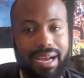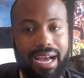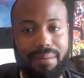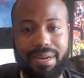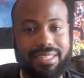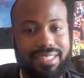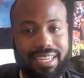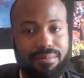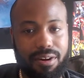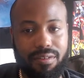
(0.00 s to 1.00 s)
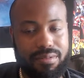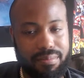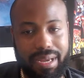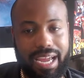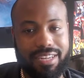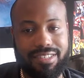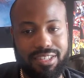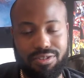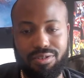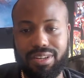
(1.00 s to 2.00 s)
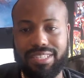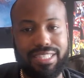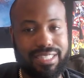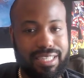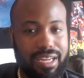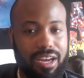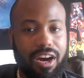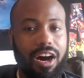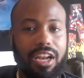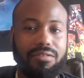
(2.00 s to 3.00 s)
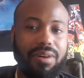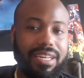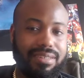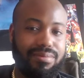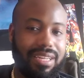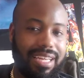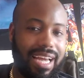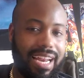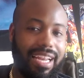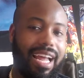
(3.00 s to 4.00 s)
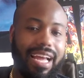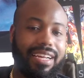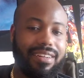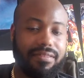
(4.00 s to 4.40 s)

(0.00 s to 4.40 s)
I'm not saying Margot Robbie's a bad actor doing it. Just Harley Quinn hasn't really kind of like